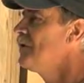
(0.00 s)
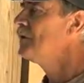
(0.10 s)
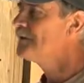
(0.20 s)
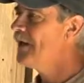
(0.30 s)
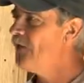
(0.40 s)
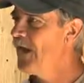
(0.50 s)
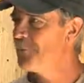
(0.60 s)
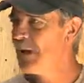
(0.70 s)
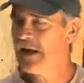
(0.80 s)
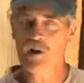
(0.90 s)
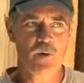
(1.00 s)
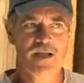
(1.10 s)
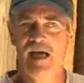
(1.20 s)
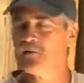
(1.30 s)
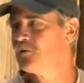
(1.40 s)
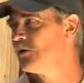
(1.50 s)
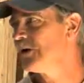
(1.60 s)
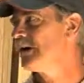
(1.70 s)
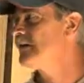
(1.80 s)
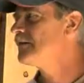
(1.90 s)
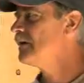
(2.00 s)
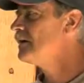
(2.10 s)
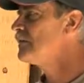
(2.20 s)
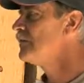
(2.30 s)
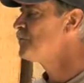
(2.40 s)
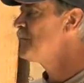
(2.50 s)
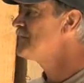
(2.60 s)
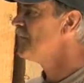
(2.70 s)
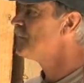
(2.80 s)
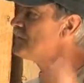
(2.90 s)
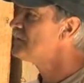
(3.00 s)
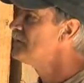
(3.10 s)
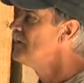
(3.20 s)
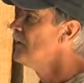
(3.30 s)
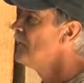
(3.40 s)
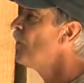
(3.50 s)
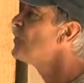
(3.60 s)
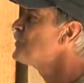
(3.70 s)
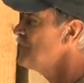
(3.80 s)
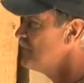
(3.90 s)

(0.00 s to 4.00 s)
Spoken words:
You can tell that by going out and looking at the tree stumps, the old tree